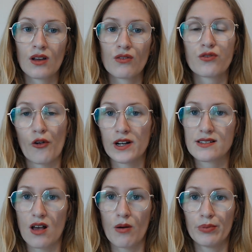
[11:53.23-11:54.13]
For
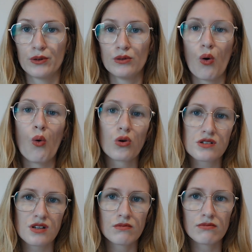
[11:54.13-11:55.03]
example,
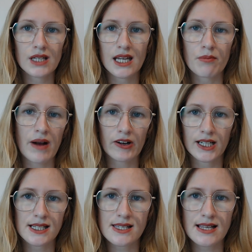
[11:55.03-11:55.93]
awesome in
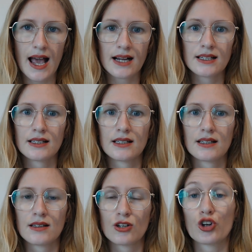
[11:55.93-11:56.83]
American slang,
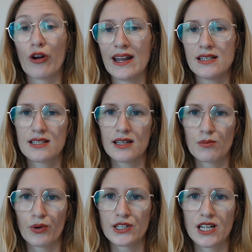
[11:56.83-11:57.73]
great in
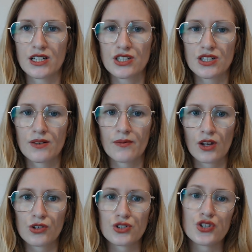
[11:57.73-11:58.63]
British.
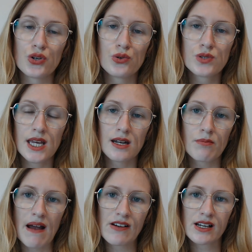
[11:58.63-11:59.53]
Dude in
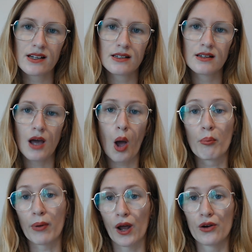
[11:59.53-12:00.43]
American,
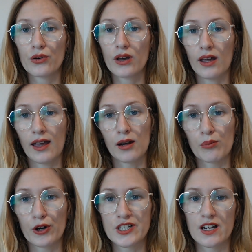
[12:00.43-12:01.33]
bloke in
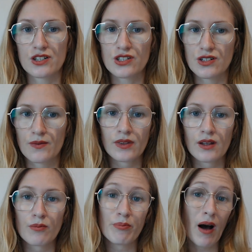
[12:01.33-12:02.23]
British.
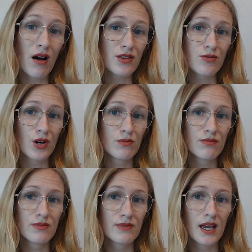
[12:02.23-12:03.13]

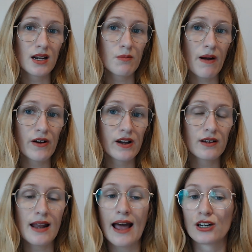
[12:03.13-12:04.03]
Bathroom in
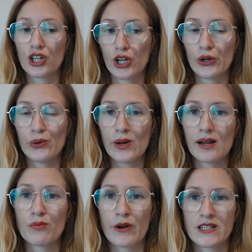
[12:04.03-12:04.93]
American and loo
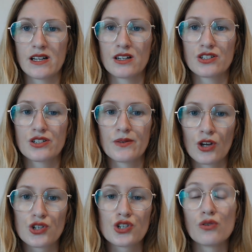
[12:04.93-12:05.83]
in British.
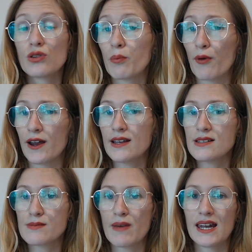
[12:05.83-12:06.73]
Shoot the
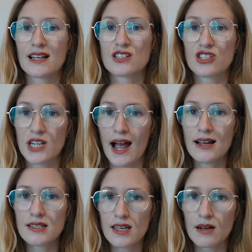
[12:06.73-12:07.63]
breeze, meaning to
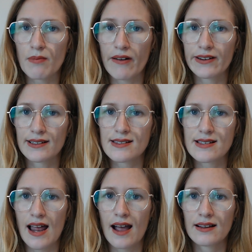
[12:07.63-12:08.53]
chat in American
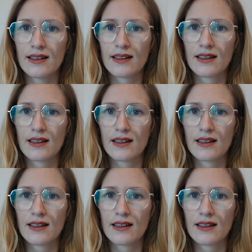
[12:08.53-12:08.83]
slang,